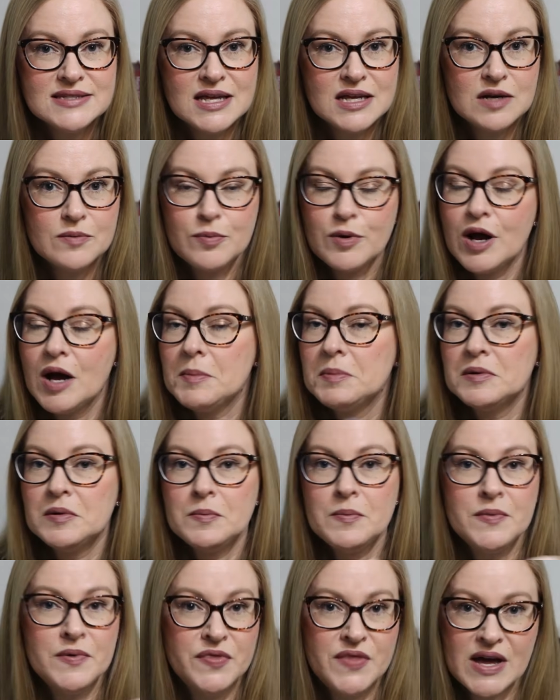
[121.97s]
not a
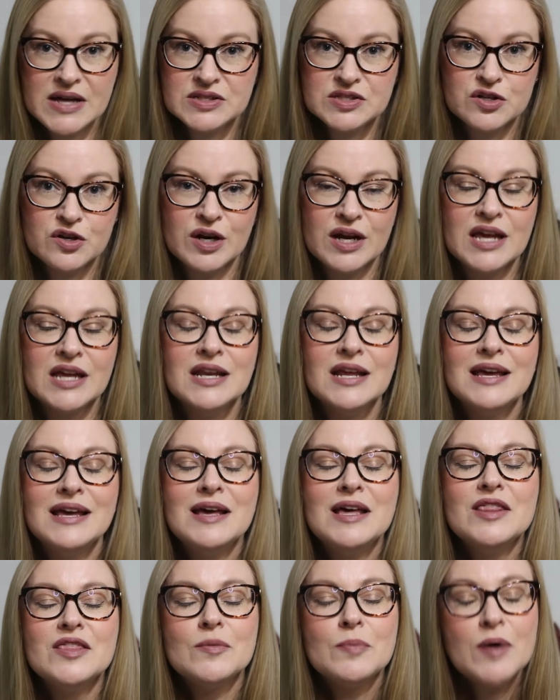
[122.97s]
problem. That's great.
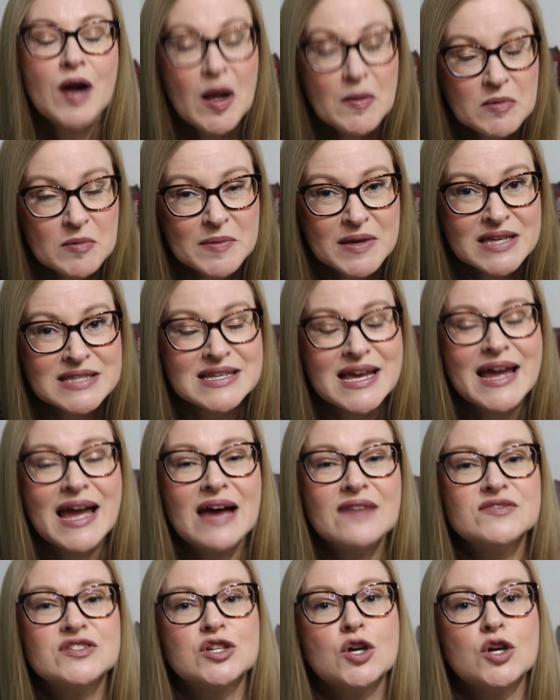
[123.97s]
The problem is I have to